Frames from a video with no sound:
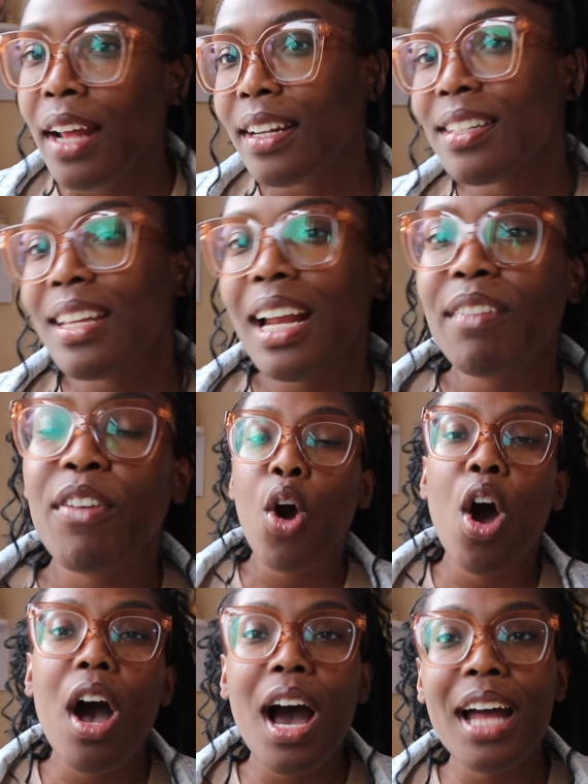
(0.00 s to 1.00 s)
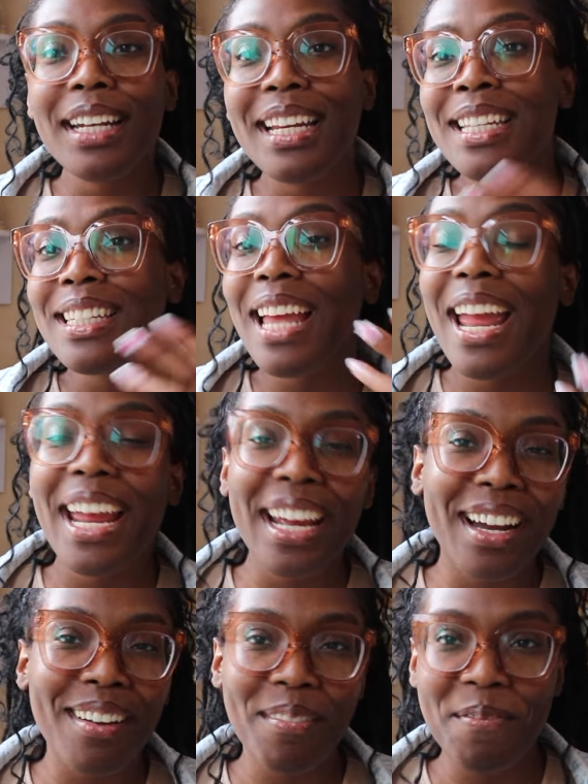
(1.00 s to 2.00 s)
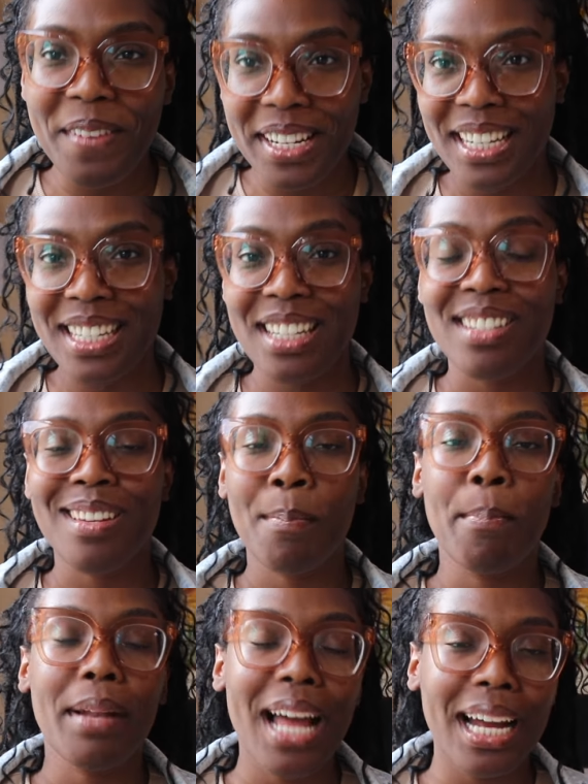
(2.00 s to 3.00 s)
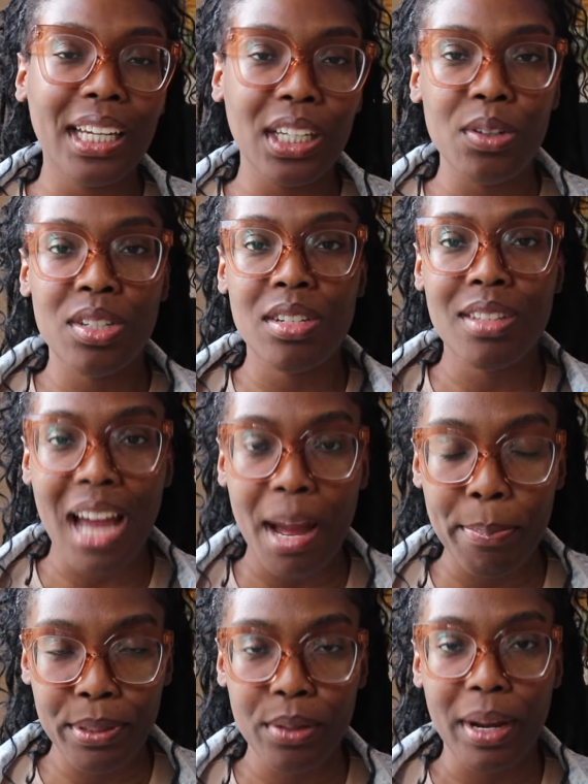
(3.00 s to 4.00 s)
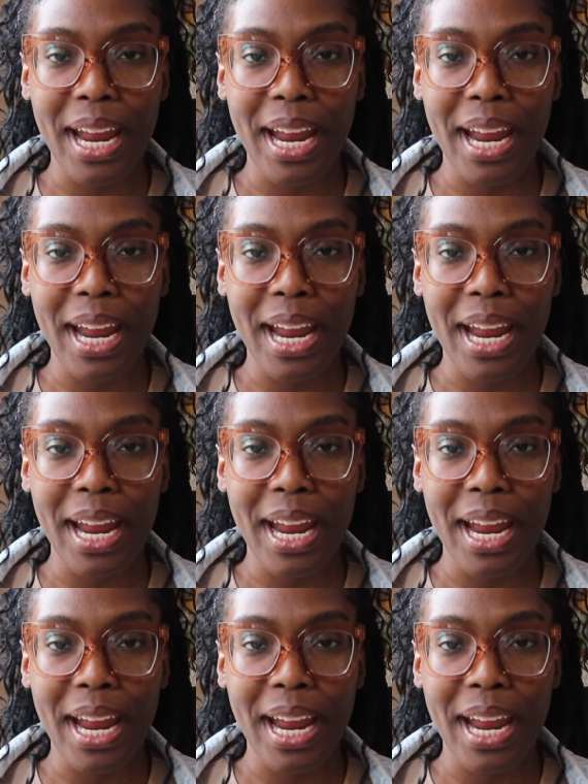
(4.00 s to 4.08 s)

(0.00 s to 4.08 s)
This, that, all these inconveniences to block you, stop you,